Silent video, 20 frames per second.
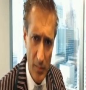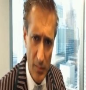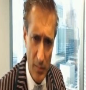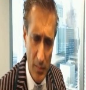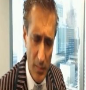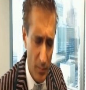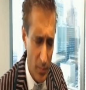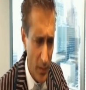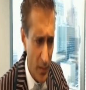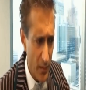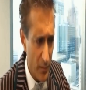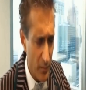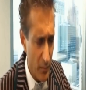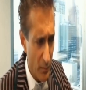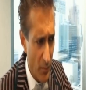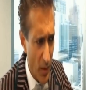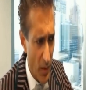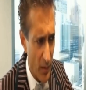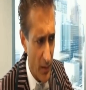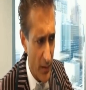we're
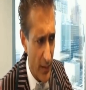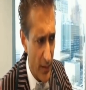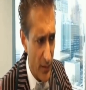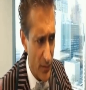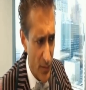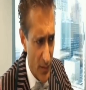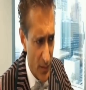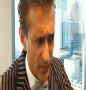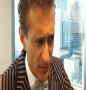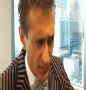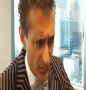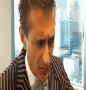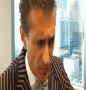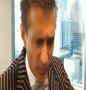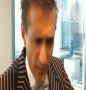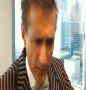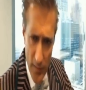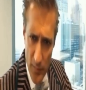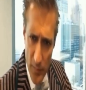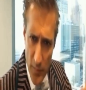modeling engineers'
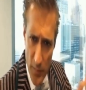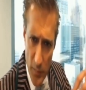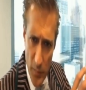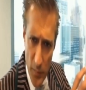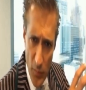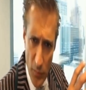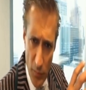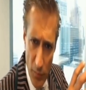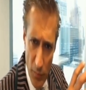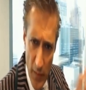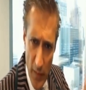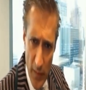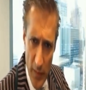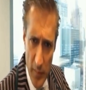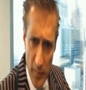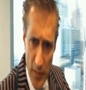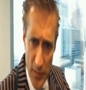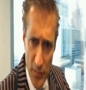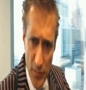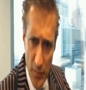brains, which move very
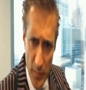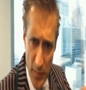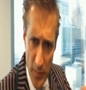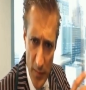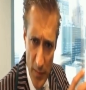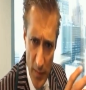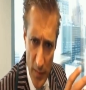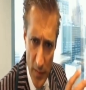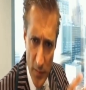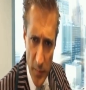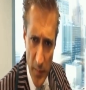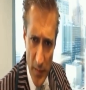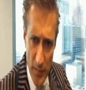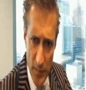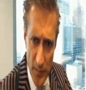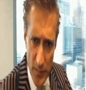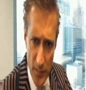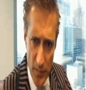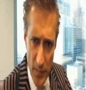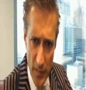much from a state
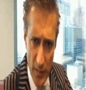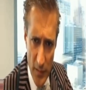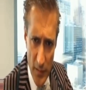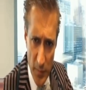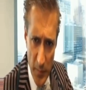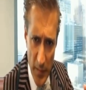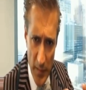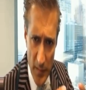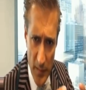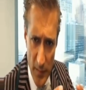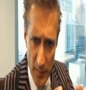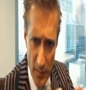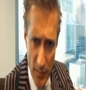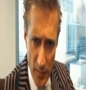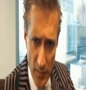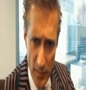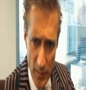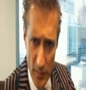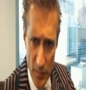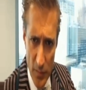space to state space, and
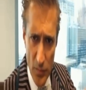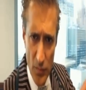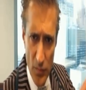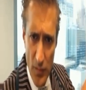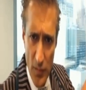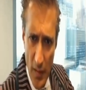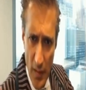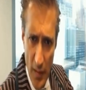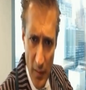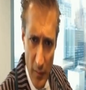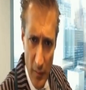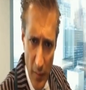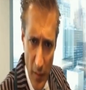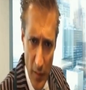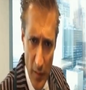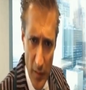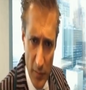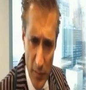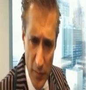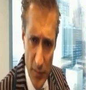you can use
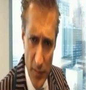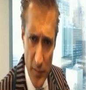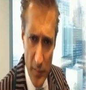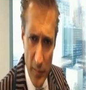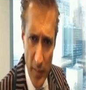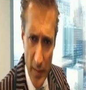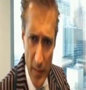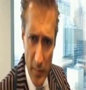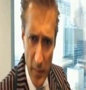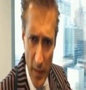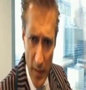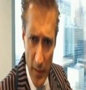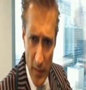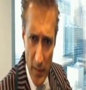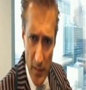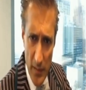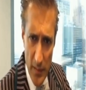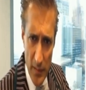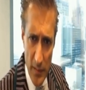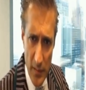very rigid
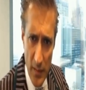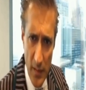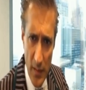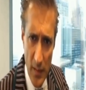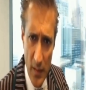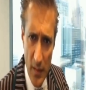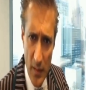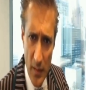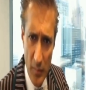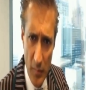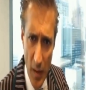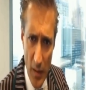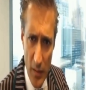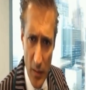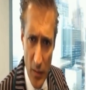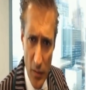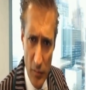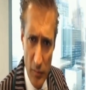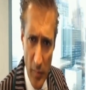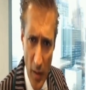mathematical and
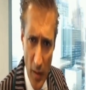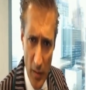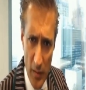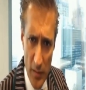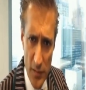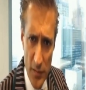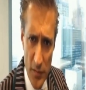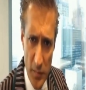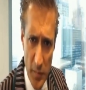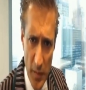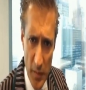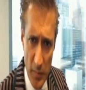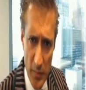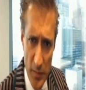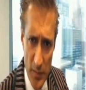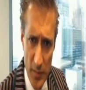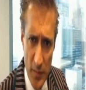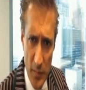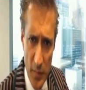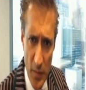Markov models to be able
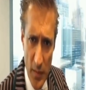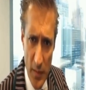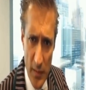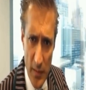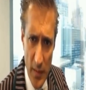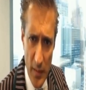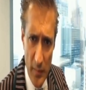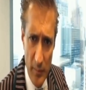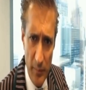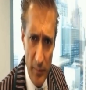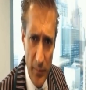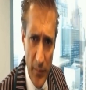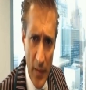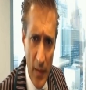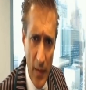to simulate them.